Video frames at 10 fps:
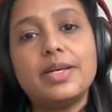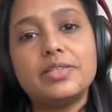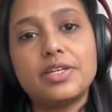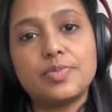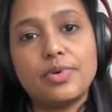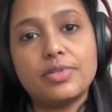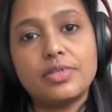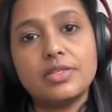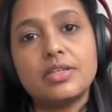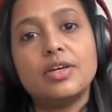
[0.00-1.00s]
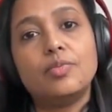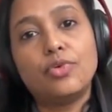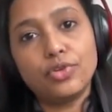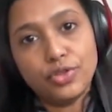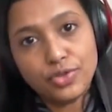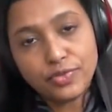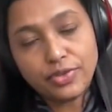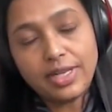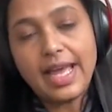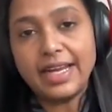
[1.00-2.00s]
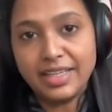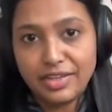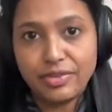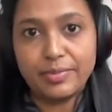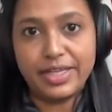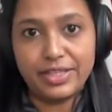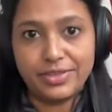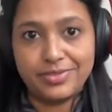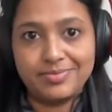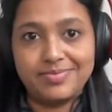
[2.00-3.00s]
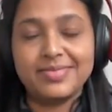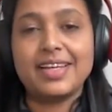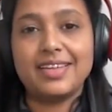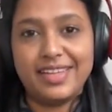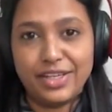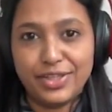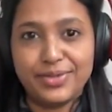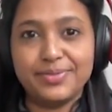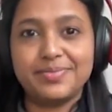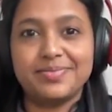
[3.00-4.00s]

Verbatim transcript: base responses more useful and informative. Thank you.